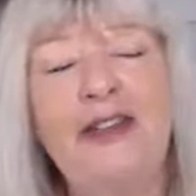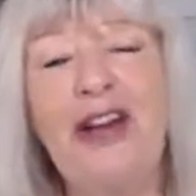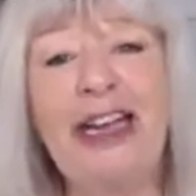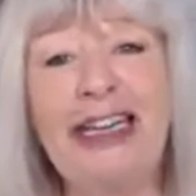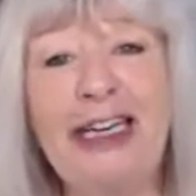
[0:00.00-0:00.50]

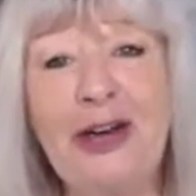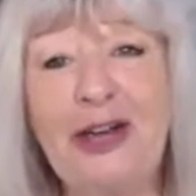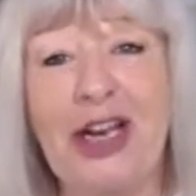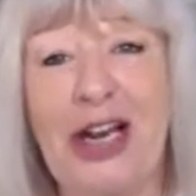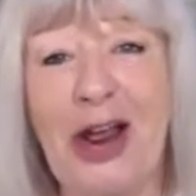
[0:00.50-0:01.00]
Actually, not
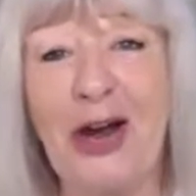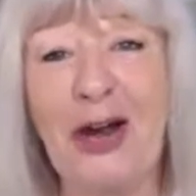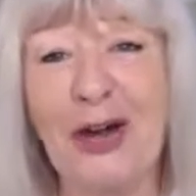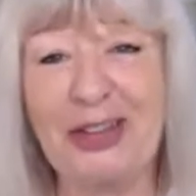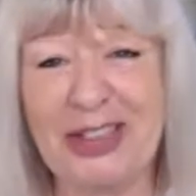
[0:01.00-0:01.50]
a
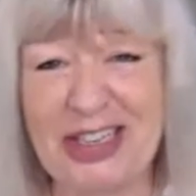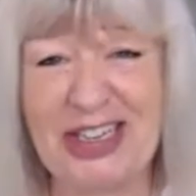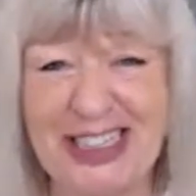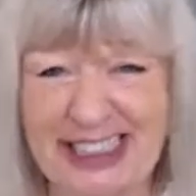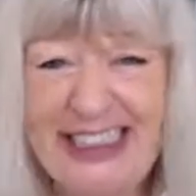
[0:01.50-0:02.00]
lot.
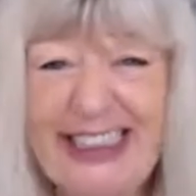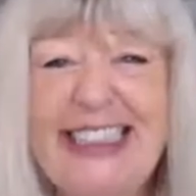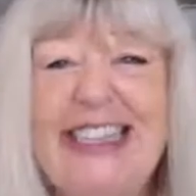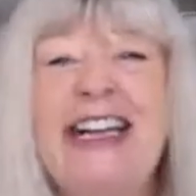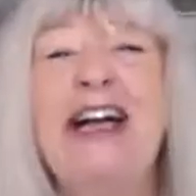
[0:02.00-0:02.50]

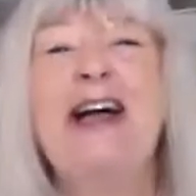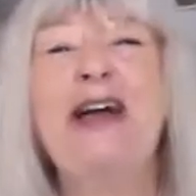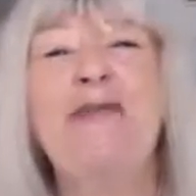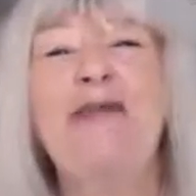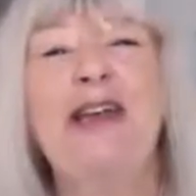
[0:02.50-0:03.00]

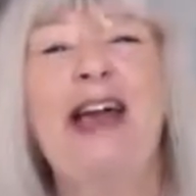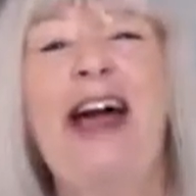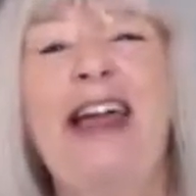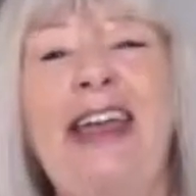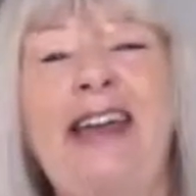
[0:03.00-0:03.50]

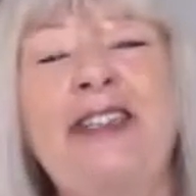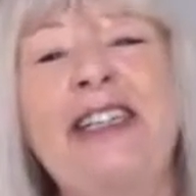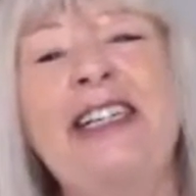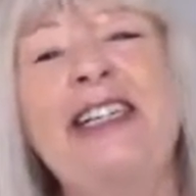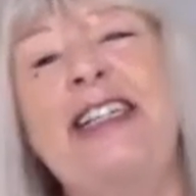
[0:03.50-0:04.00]
It was
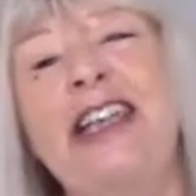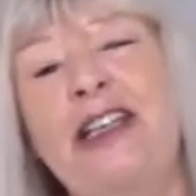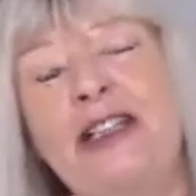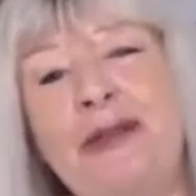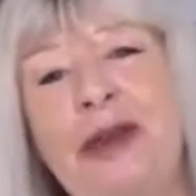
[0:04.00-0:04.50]
just the
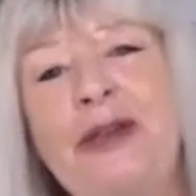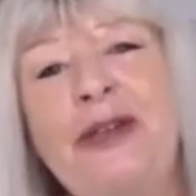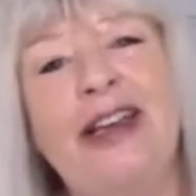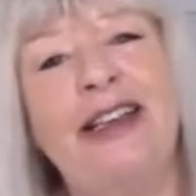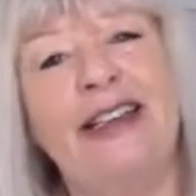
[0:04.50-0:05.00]

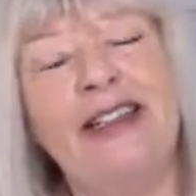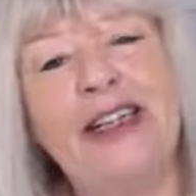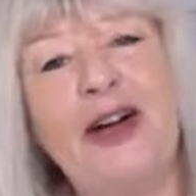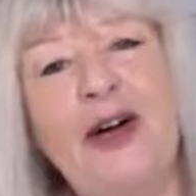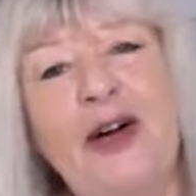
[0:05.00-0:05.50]
experience
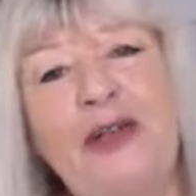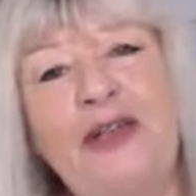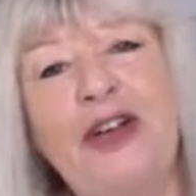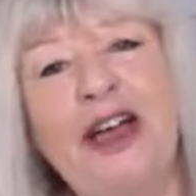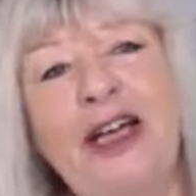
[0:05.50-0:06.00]
of
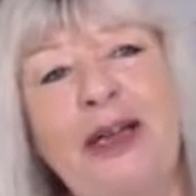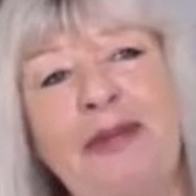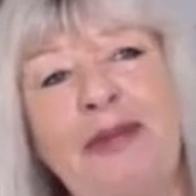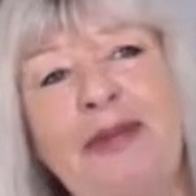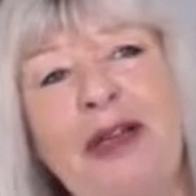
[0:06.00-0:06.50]

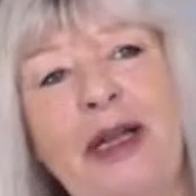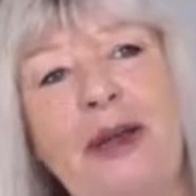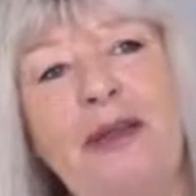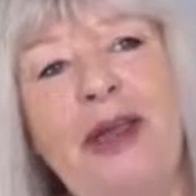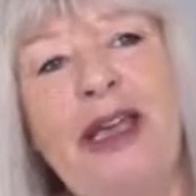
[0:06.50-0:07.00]

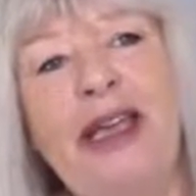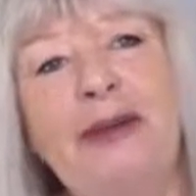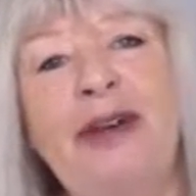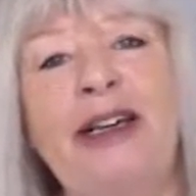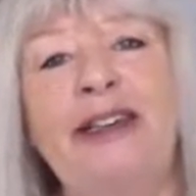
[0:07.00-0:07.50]
being
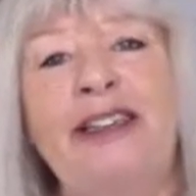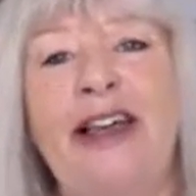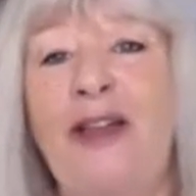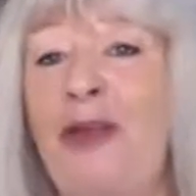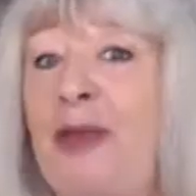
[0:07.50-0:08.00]
amongst
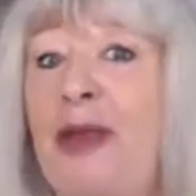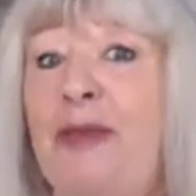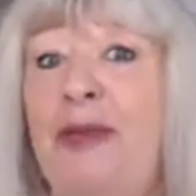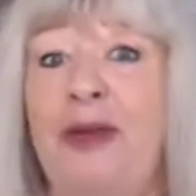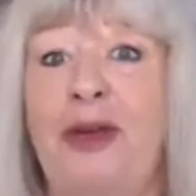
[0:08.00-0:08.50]
other
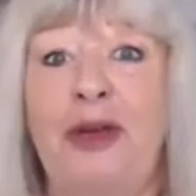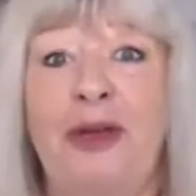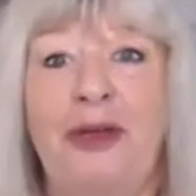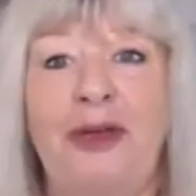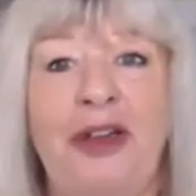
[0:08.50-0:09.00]
people
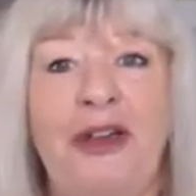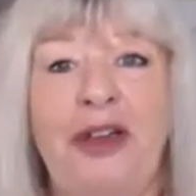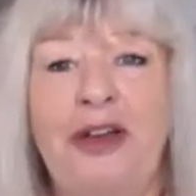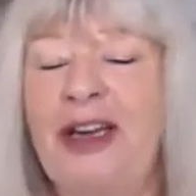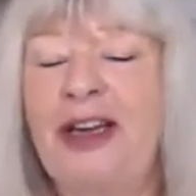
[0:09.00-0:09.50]
who, you
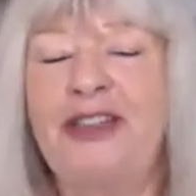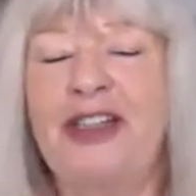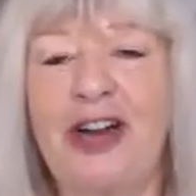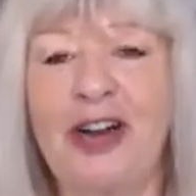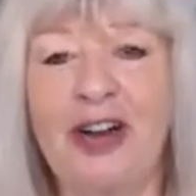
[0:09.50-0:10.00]
know, loved
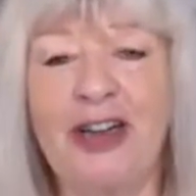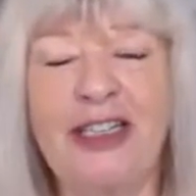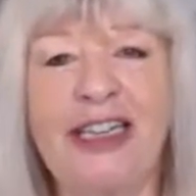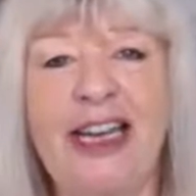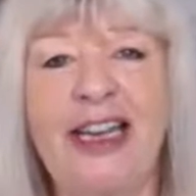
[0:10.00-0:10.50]
art,
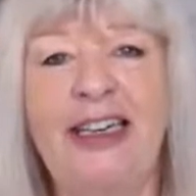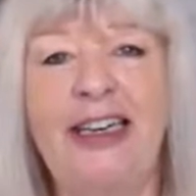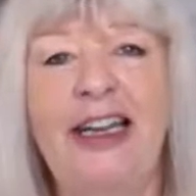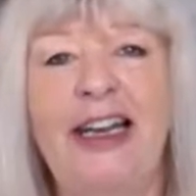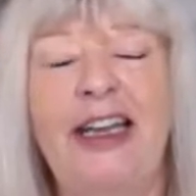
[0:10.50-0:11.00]
and
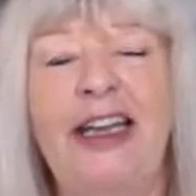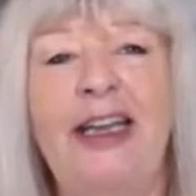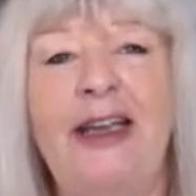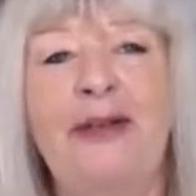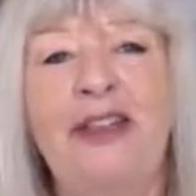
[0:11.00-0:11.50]

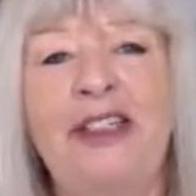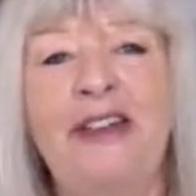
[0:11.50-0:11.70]
it was